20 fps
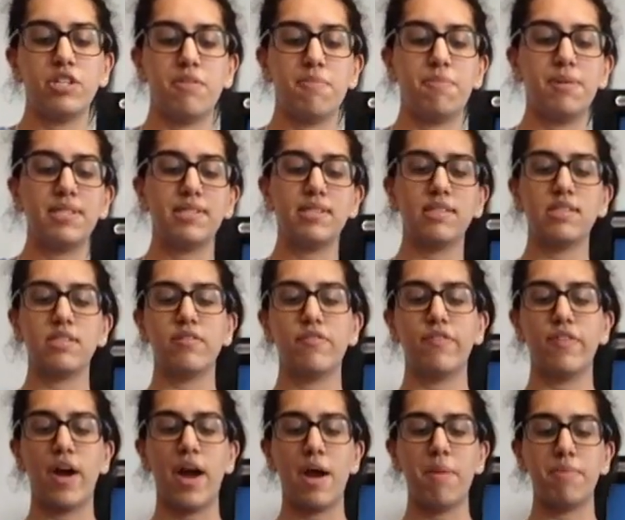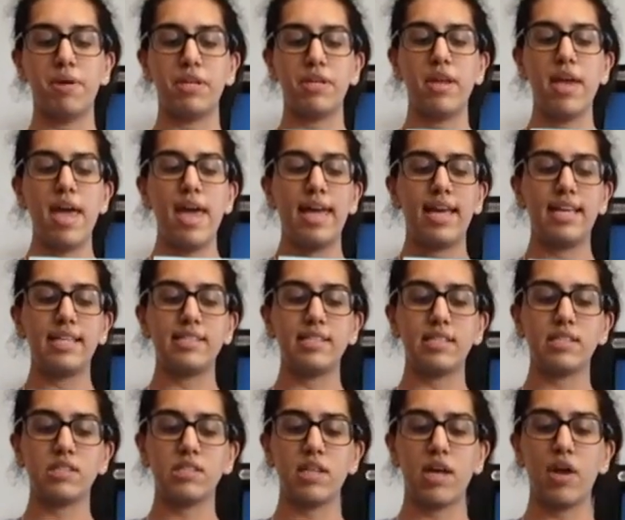of business environment is
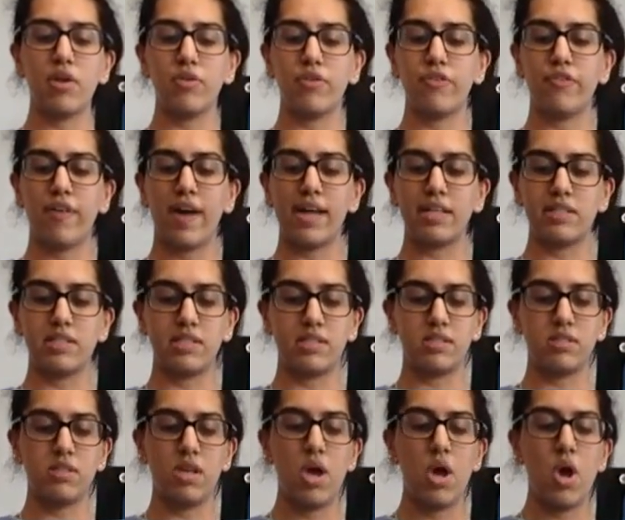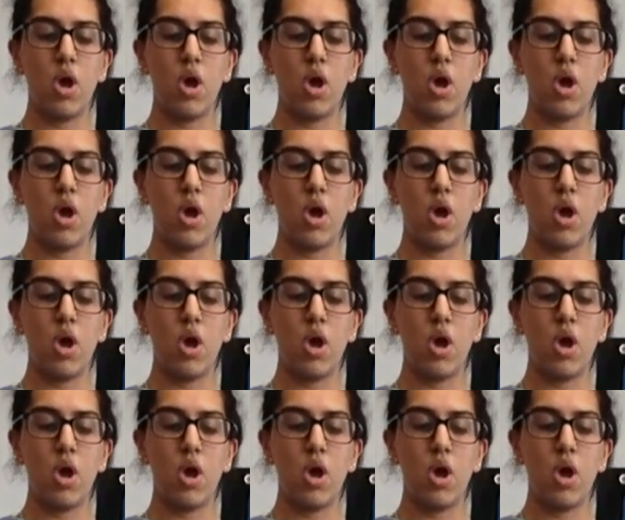external factors